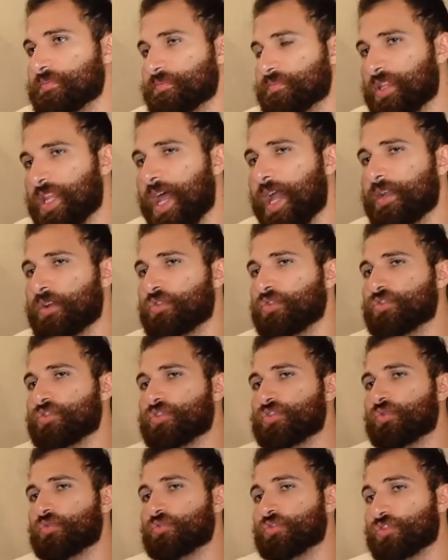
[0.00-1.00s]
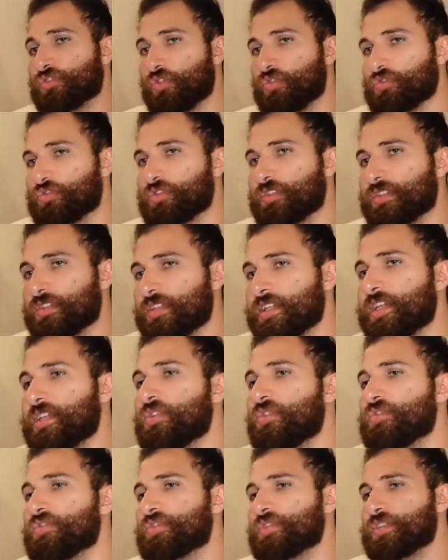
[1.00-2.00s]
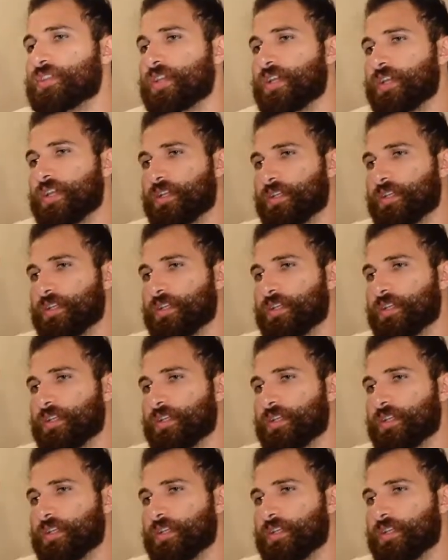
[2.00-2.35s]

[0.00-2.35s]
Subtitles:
planners or the socialist leaders